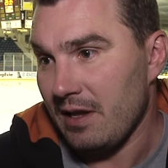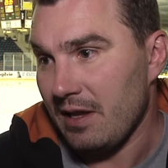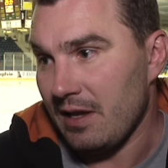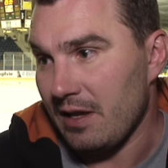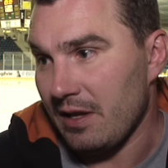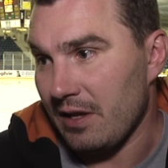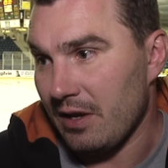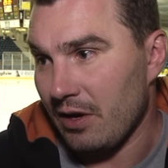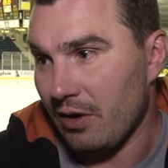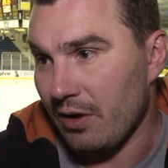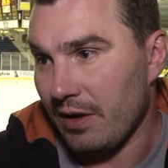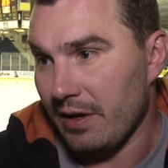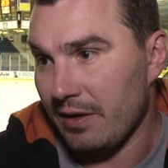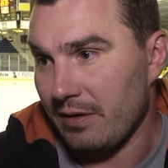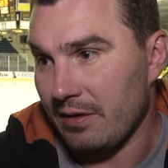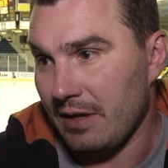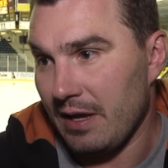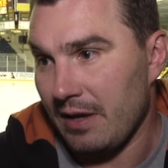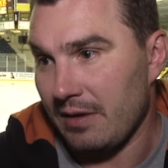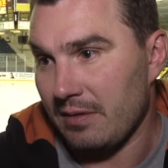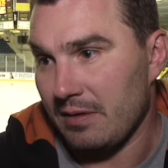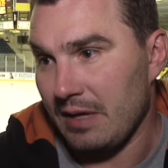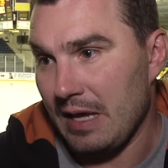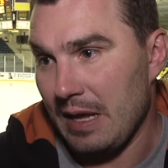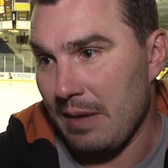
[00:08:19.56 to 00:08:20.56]
you know,
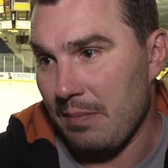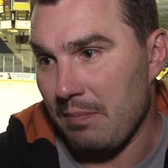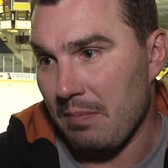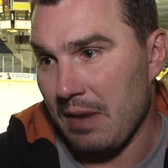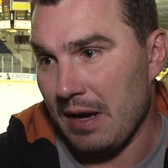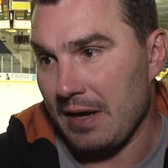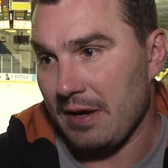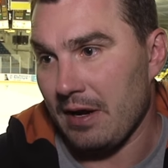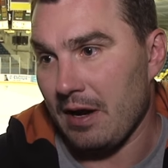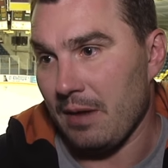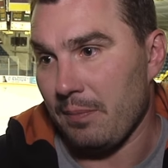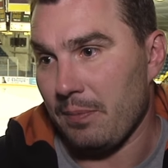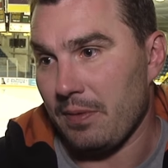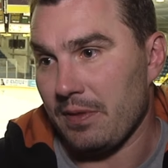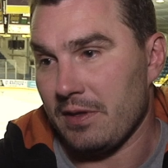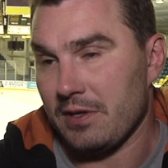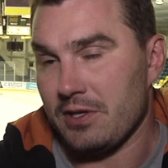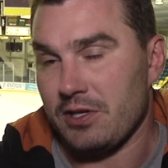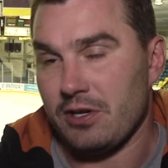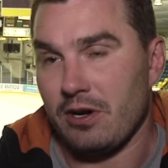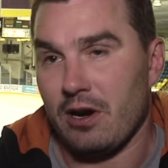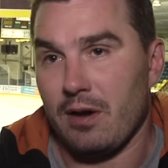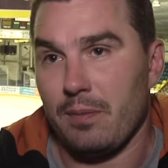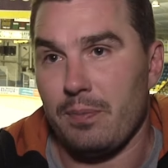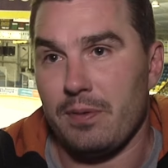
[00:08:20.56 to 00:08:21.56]
and it might not be the
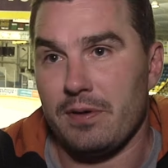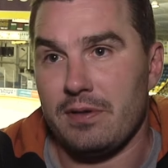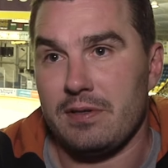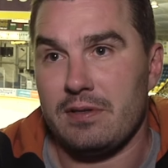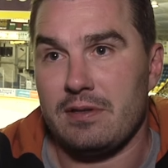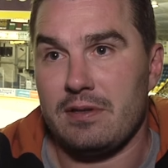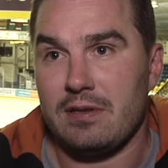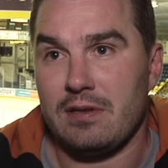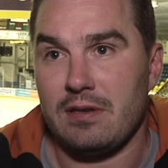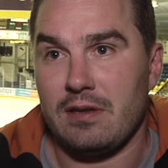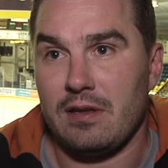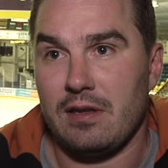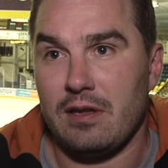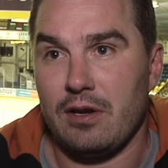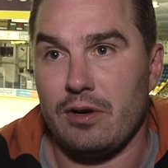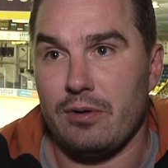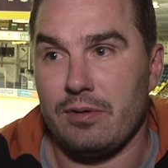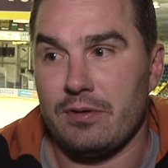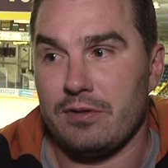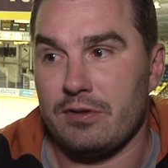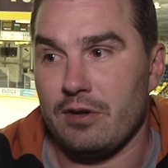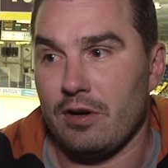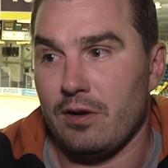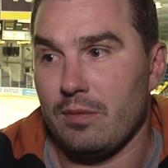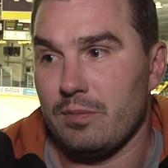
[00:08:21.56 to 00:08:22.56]
sharpest, you know,
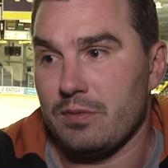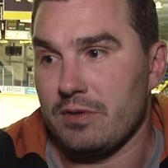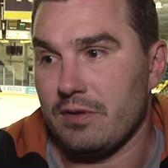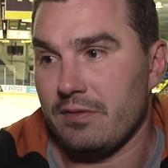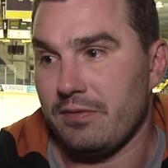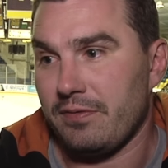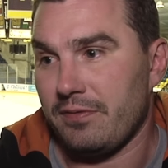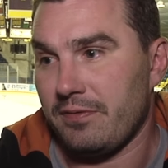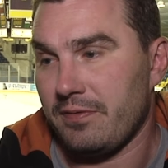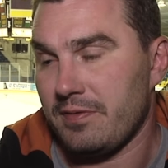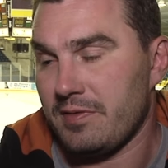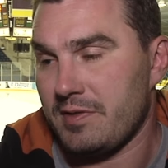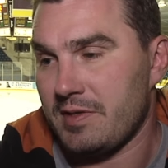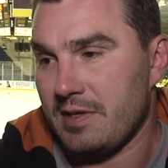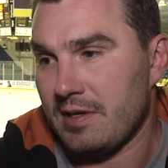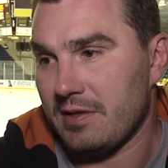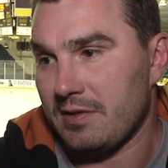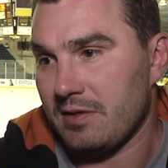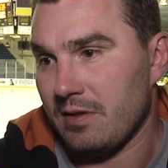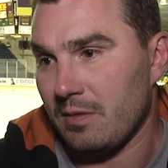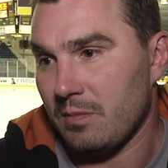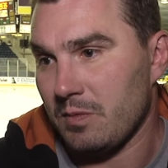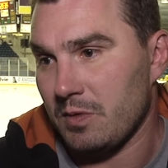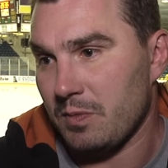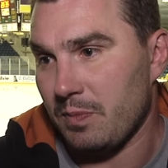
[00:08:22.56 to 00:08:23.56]
in terms of
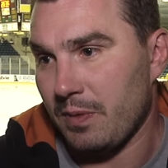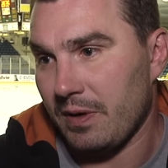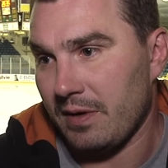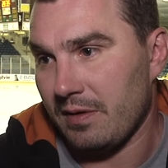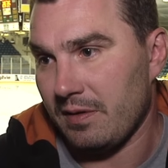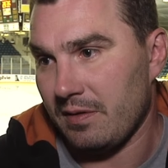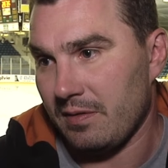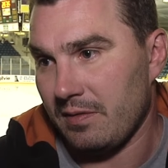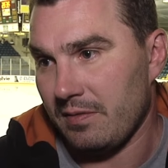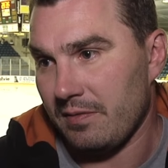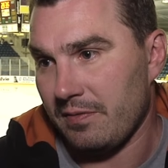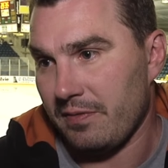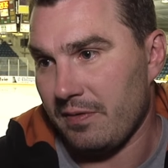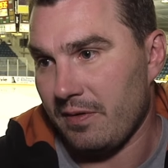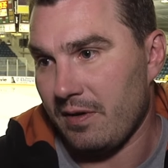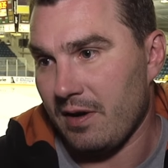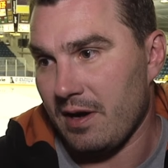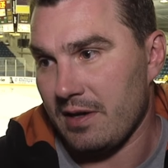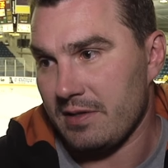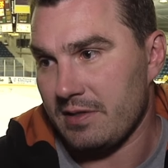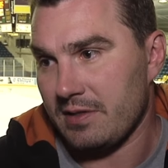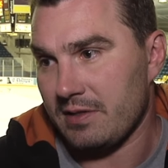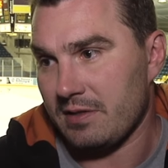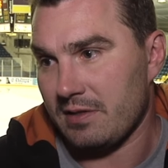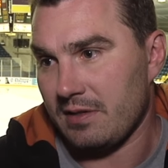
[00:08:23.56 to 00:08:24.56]
systems, but for
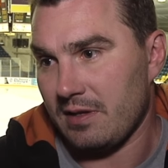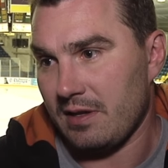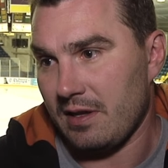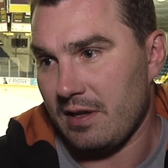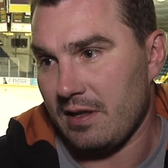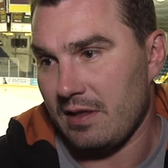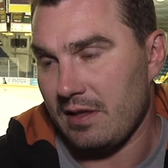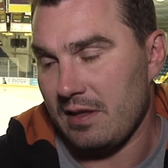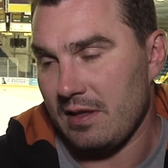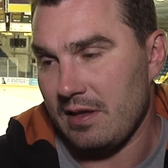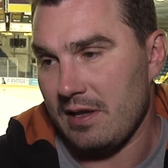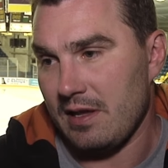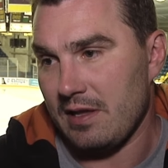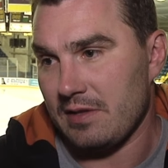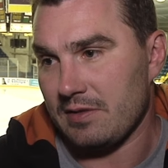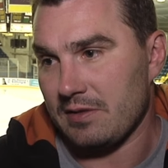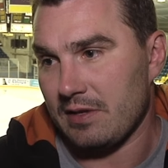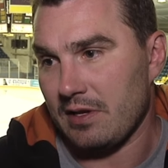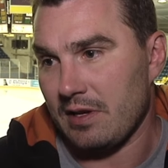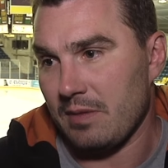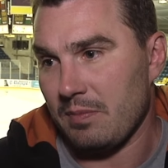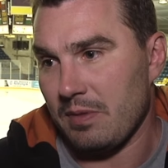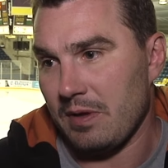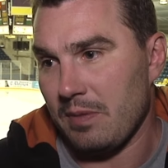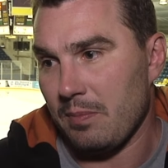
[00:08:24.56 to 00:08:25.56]
us, it's
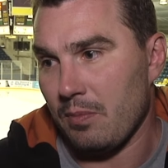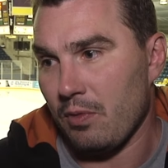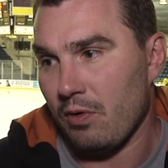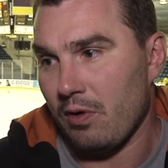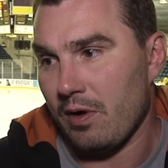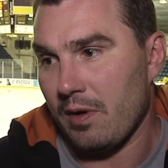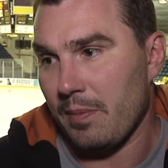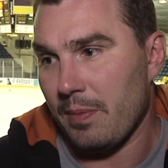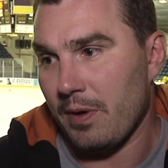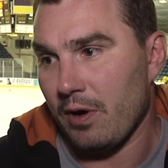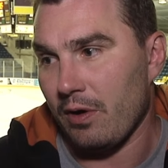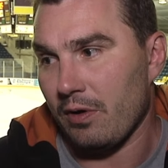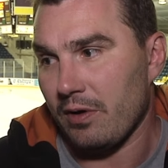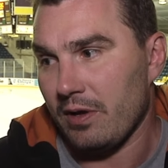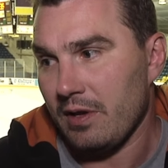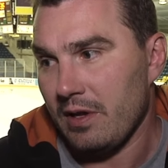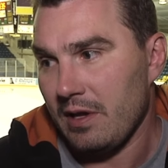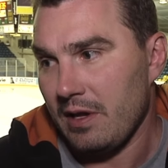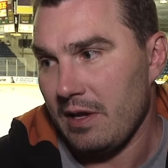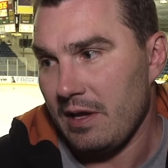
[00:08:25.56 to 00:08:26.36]
going to be more about,